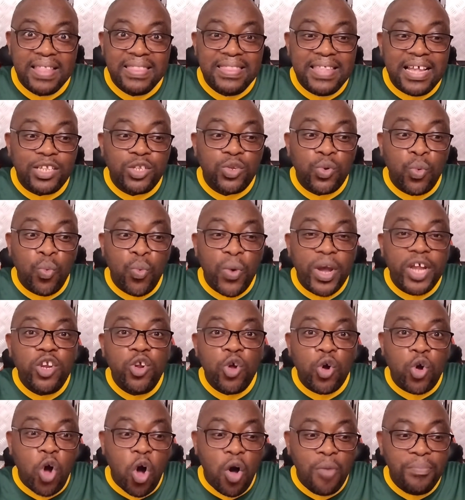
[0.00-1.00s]
That when
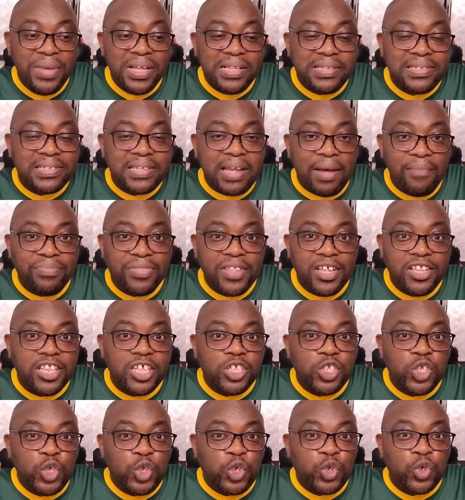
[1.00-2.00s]
you commit something
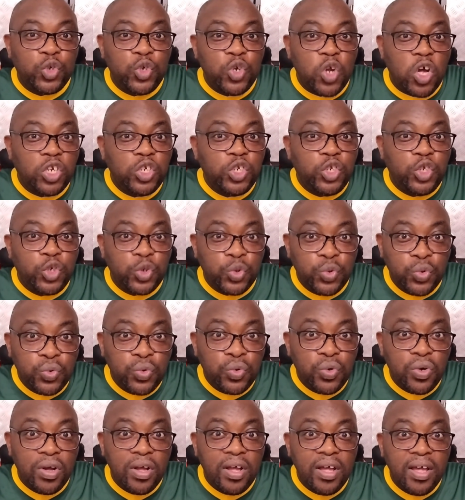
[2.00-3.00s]
that you should not
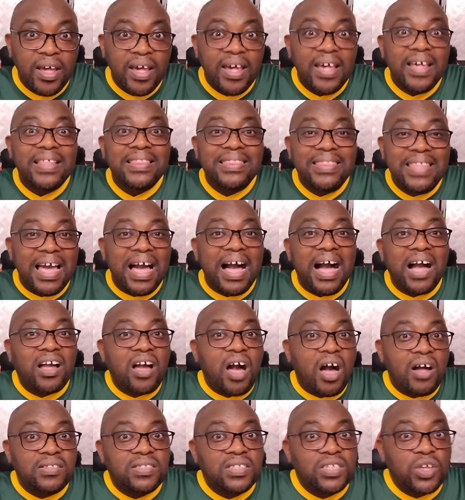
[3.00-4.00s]
do, there are
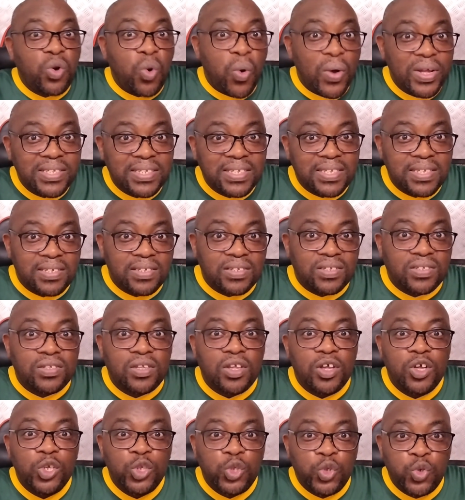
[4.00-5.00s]

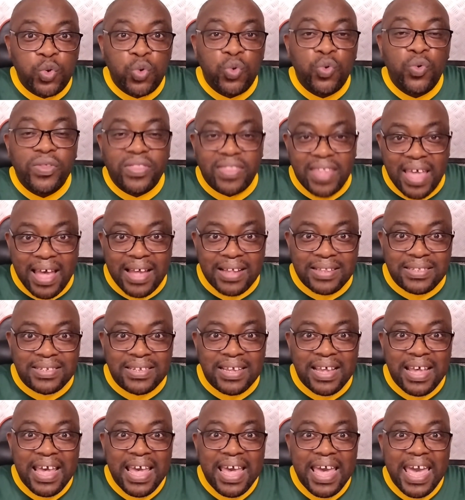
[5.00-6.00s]
consequences to that.
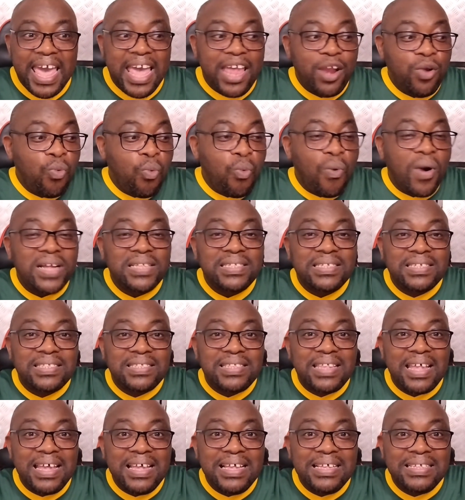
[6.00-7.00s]
And once
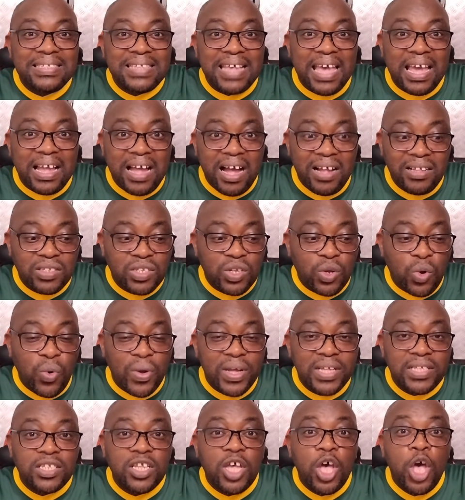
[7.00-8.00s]
there is a
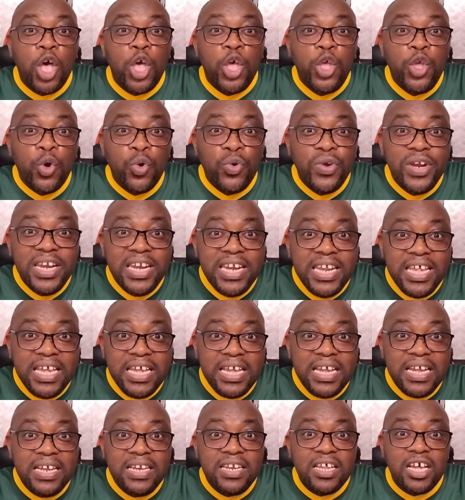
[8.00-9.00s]
consequence, you
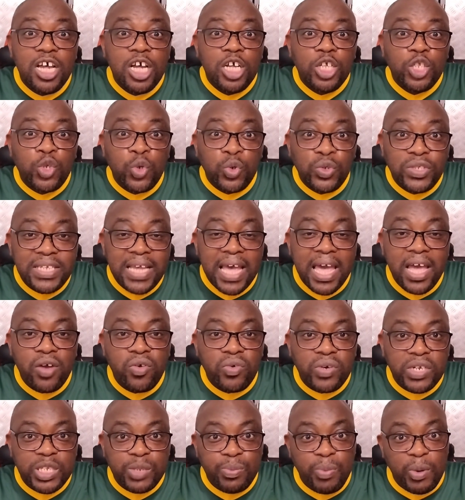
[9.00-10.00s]
need to take
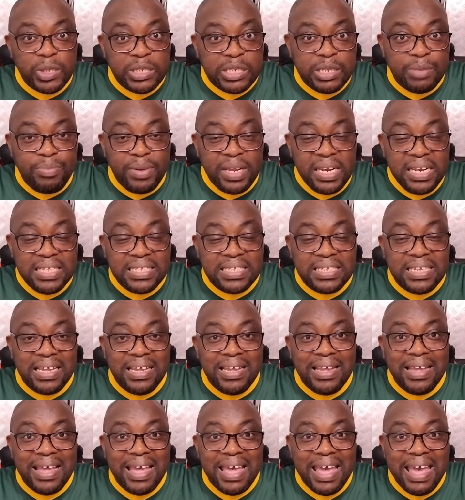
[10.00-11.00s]

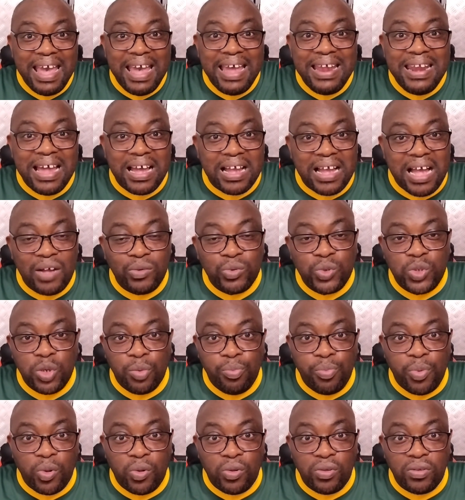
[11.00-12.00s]
responsibility and
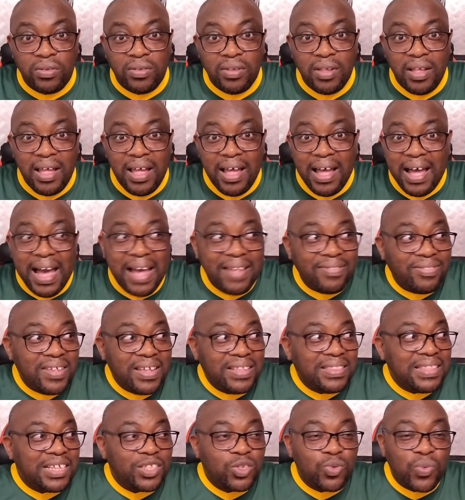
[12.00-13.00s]
accountable. I
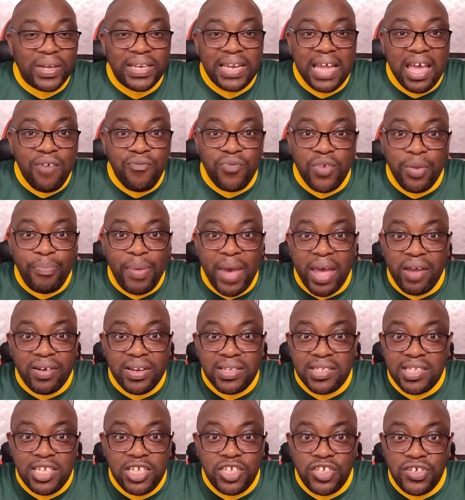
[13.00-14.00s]
think that's what every
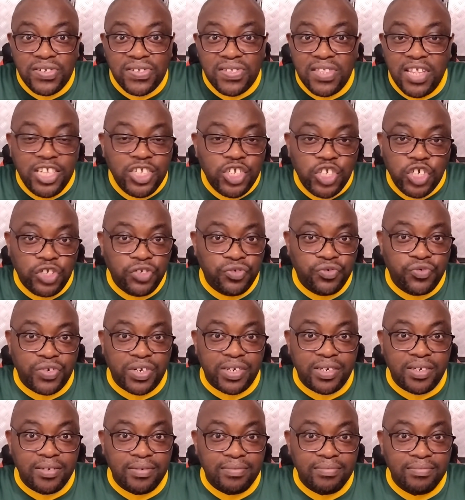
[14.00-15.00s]
parent teaches their
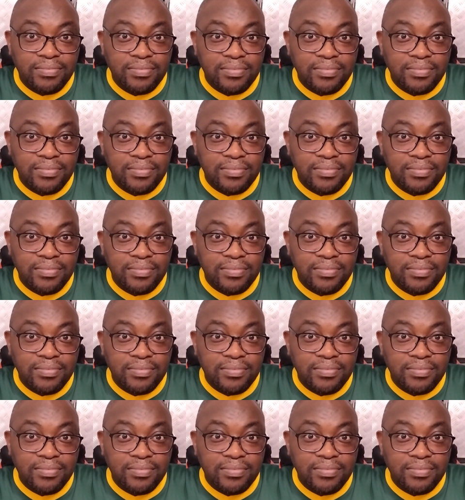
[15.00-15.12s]
children.